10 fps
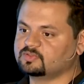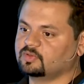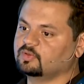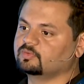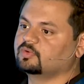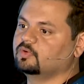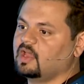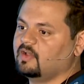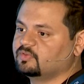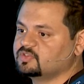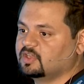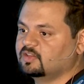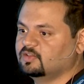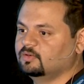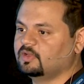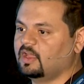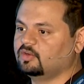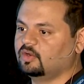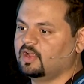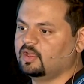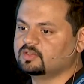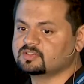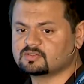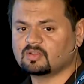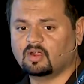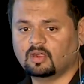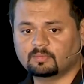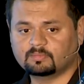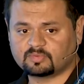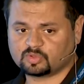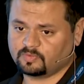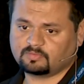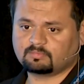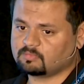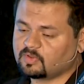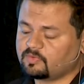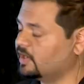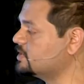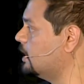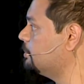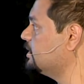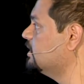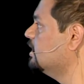So you'd have to stick to Android, iOS, or Swift, for example.